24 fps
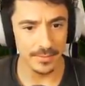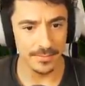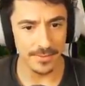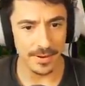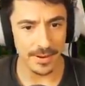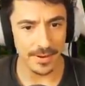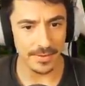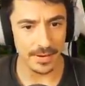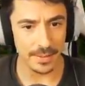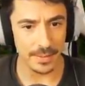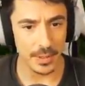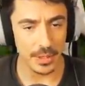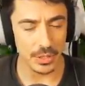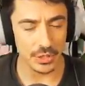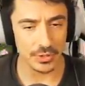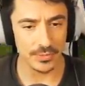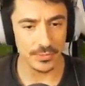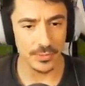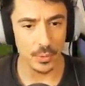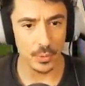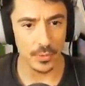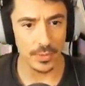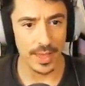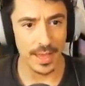Very much
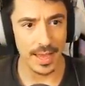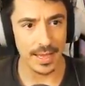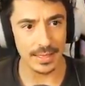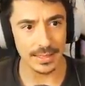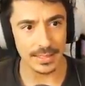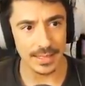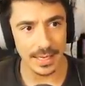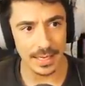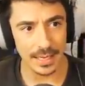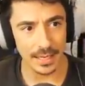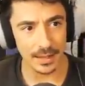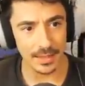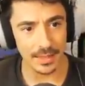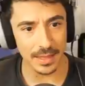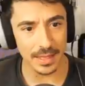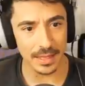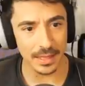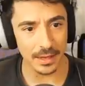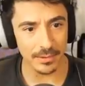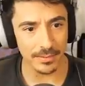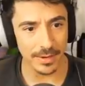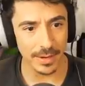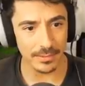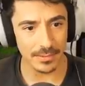for that. And I
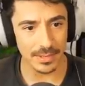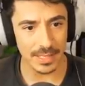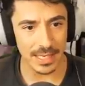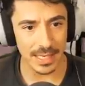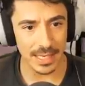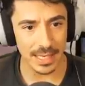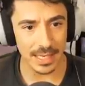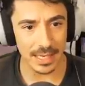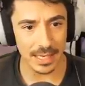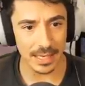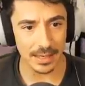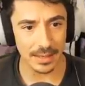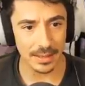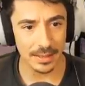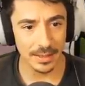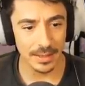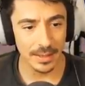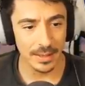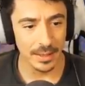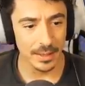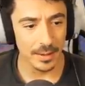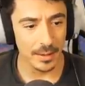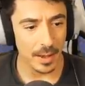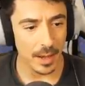think around here,
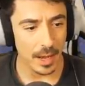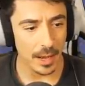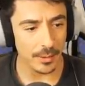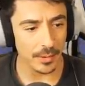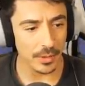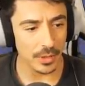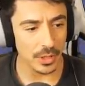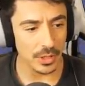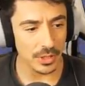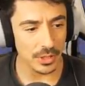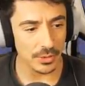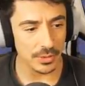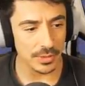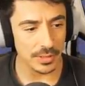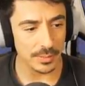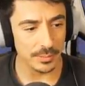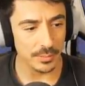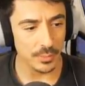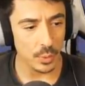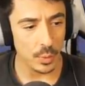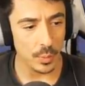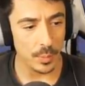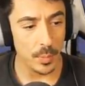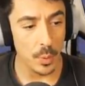I'm going to do some
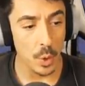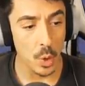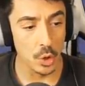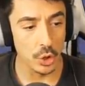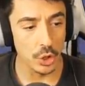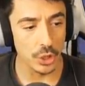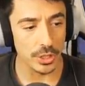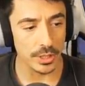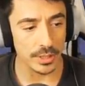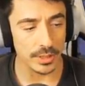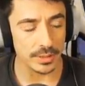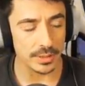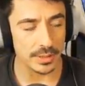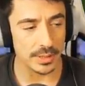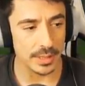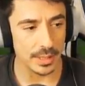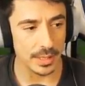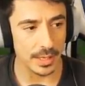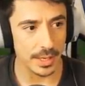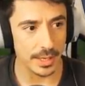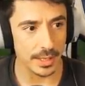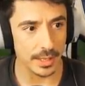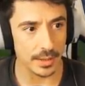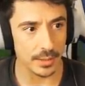more bushes
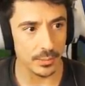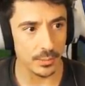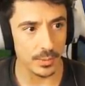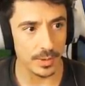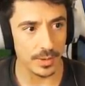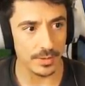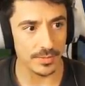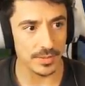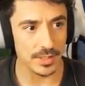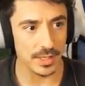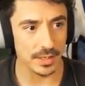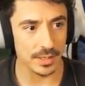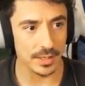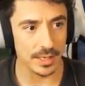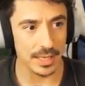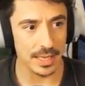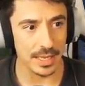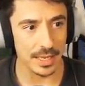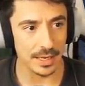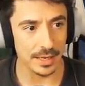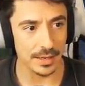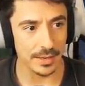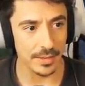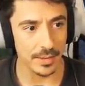like we've done
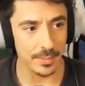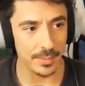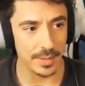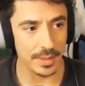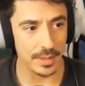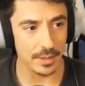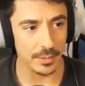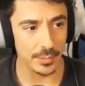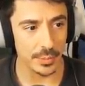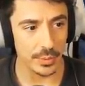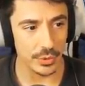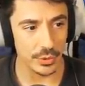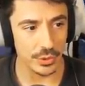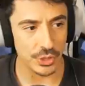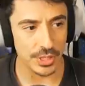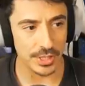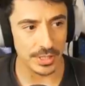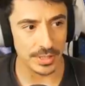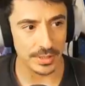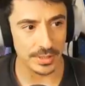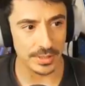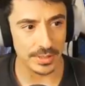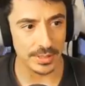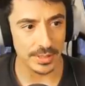here, like the bigger
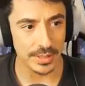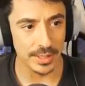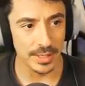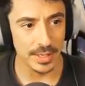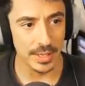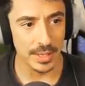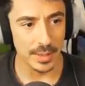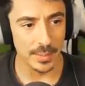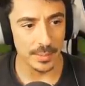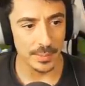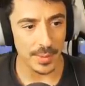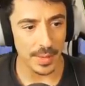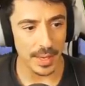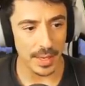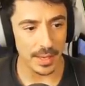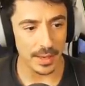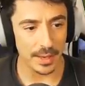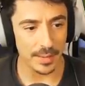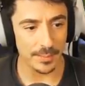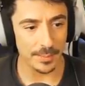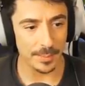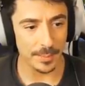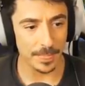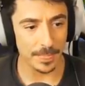bushes.
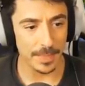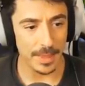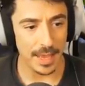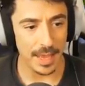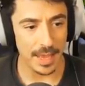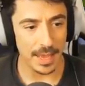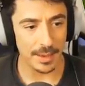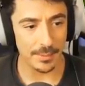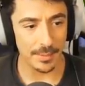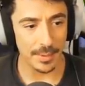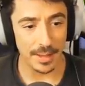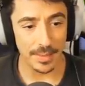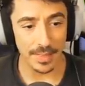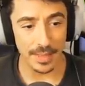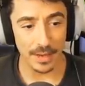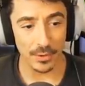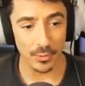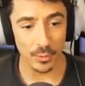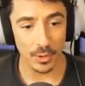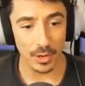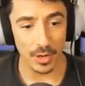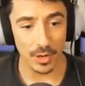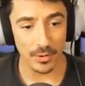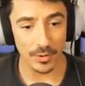But, um, and then
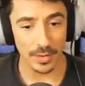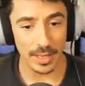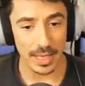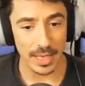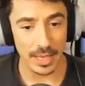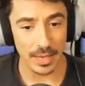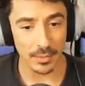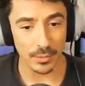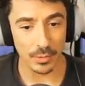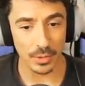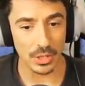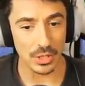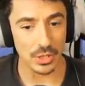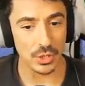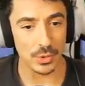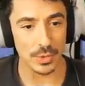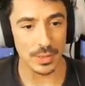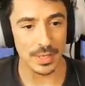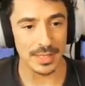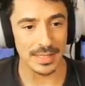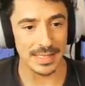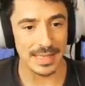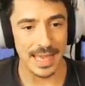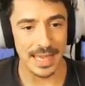all along here, I'm going to do a
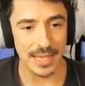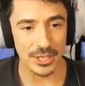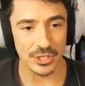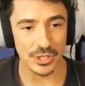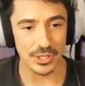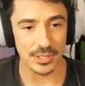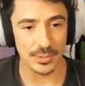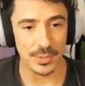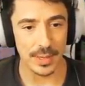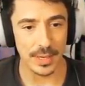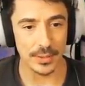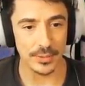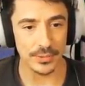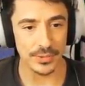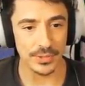nice hedge as well.